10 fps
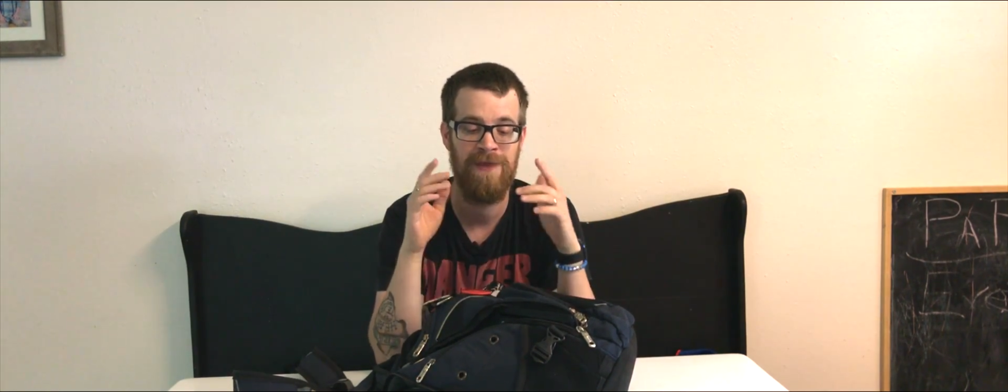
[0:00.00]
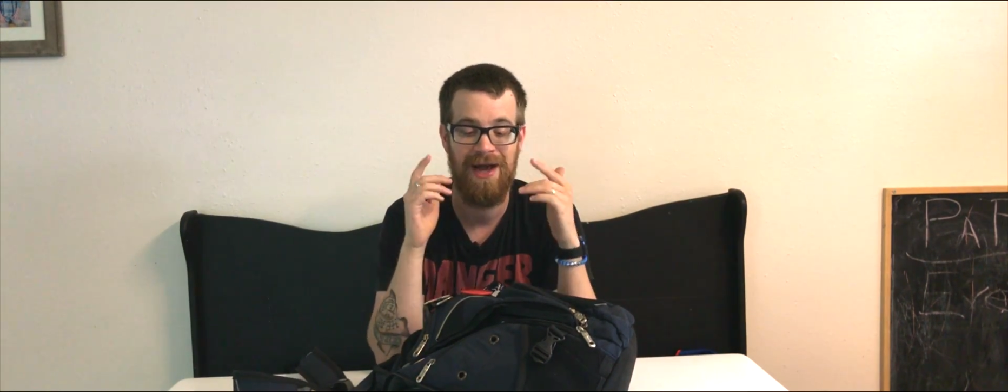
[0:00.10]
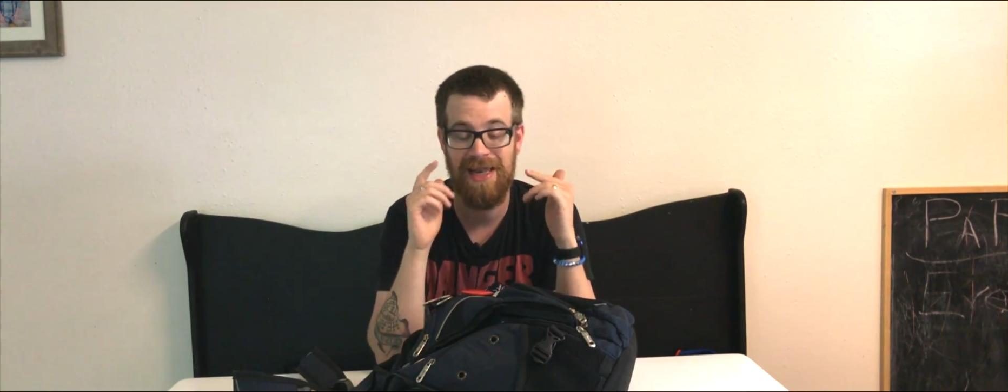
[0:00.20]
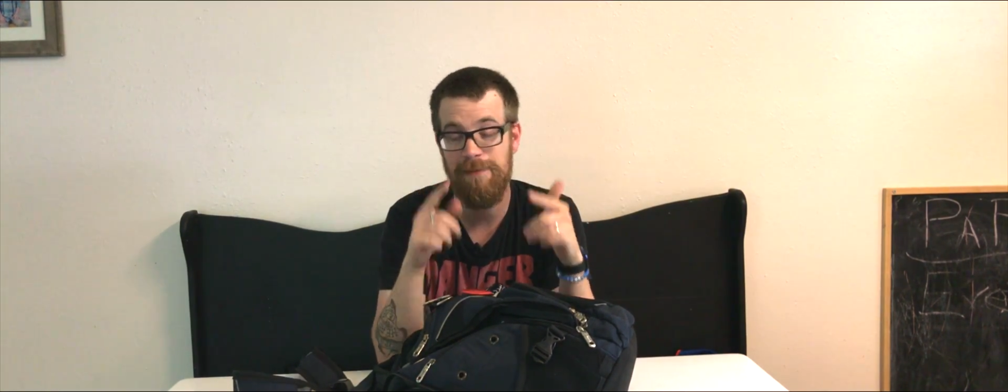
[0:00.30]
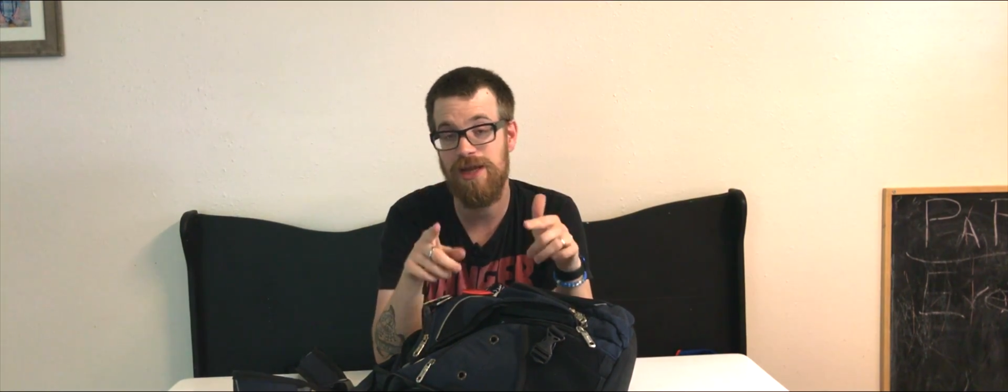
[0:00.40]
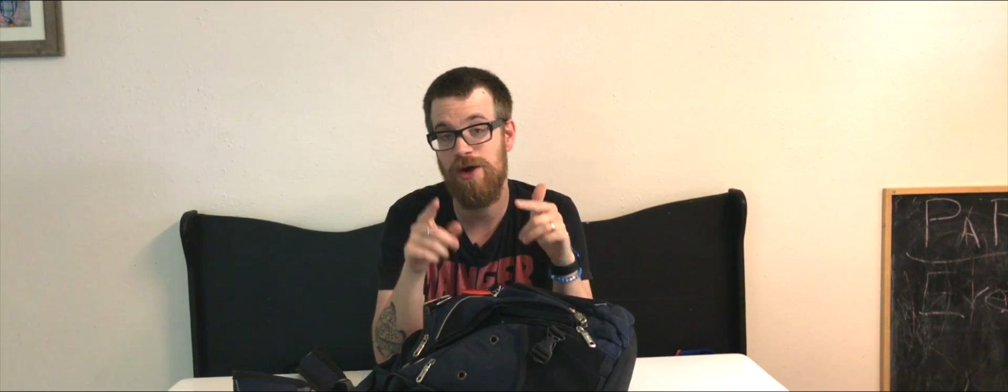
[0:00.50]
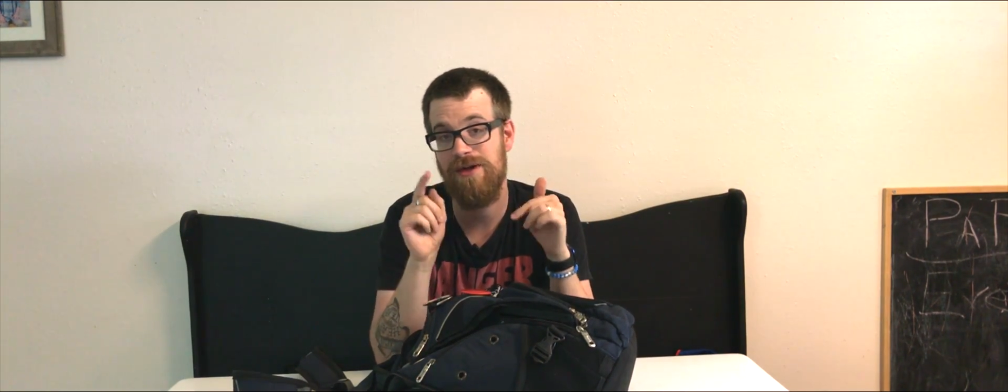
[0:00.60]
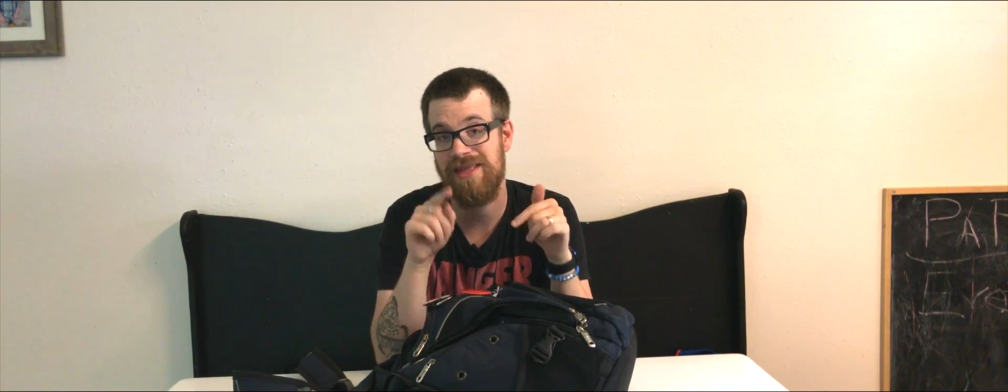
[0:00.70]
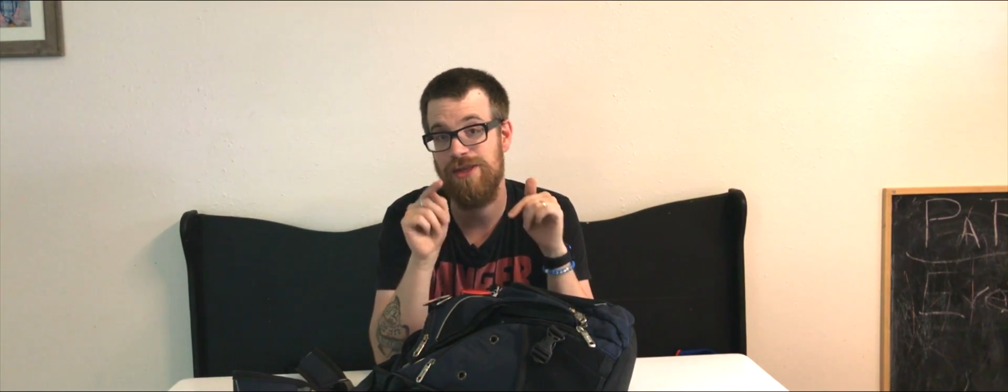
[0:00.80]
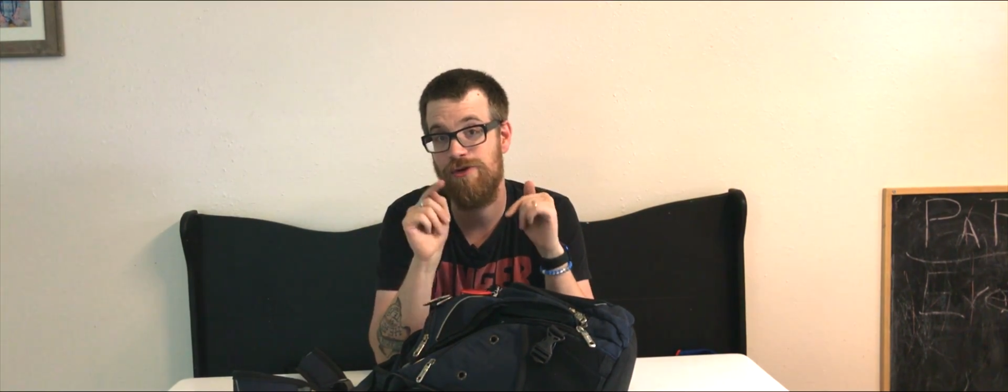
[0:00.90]
Let me know
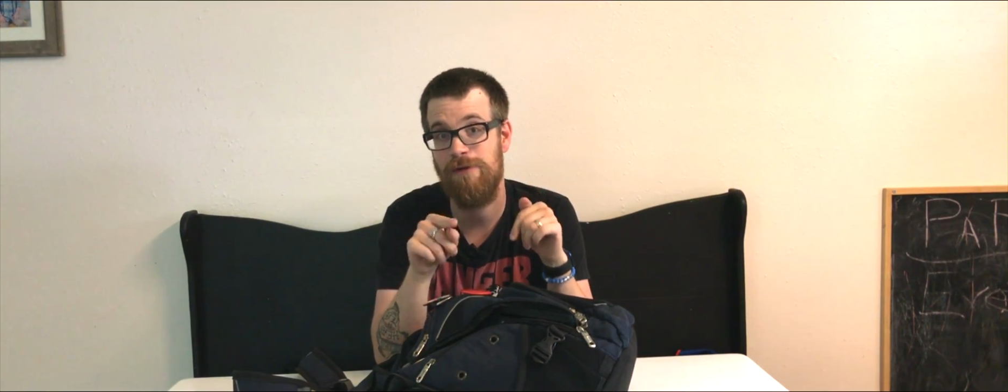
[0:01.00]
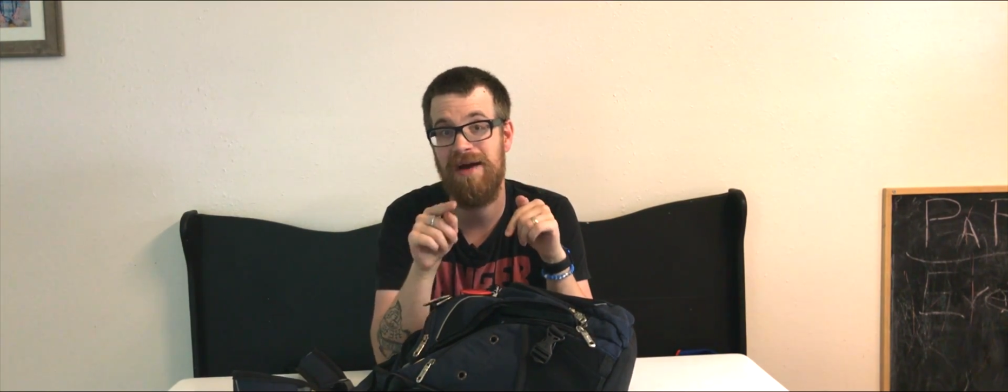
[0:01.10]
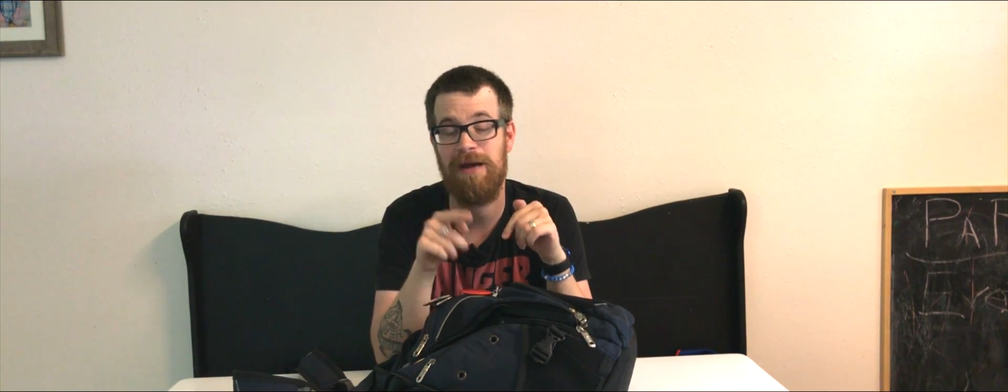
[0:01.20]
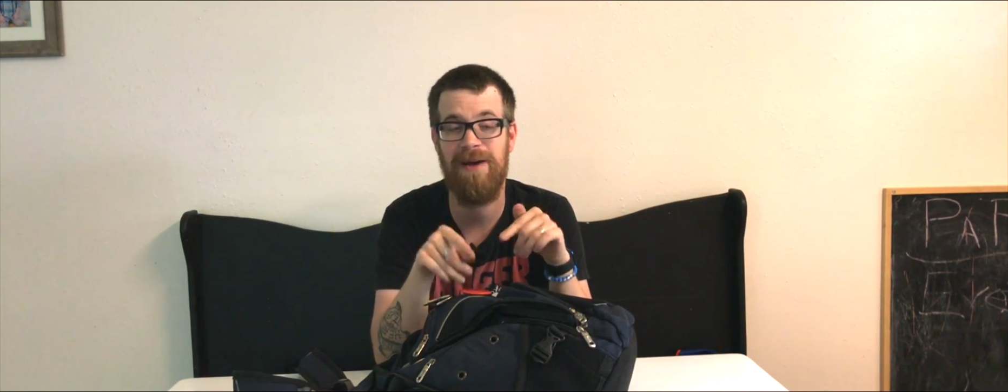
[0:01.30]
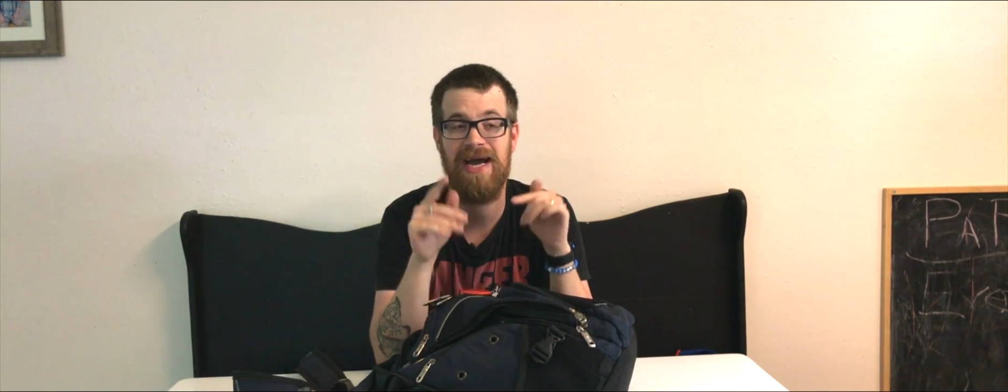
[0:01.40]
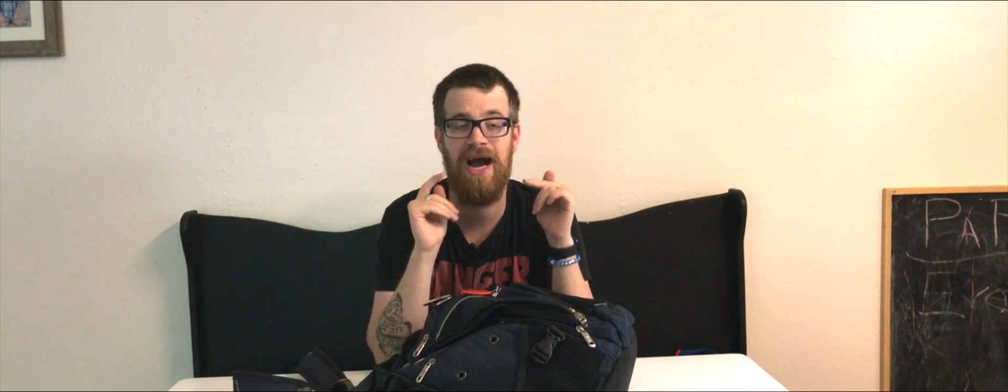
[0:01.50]
what's in your backpack.